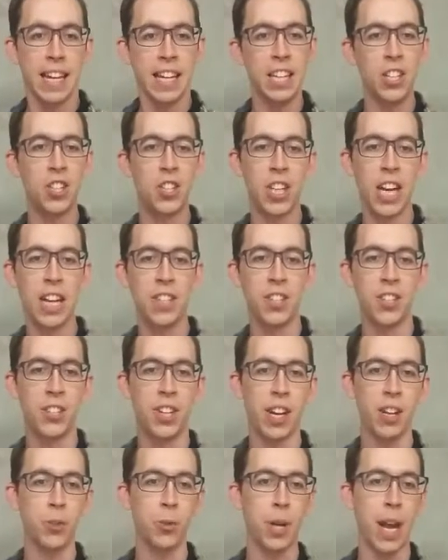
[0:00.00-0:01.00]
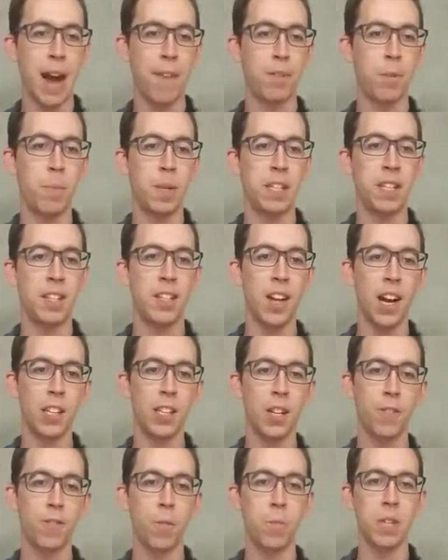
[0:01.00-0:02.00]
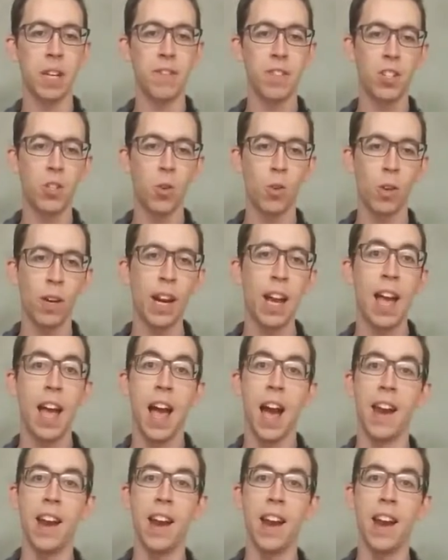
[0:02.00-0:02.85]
Each day, the sales would have to be deducted from the inventory,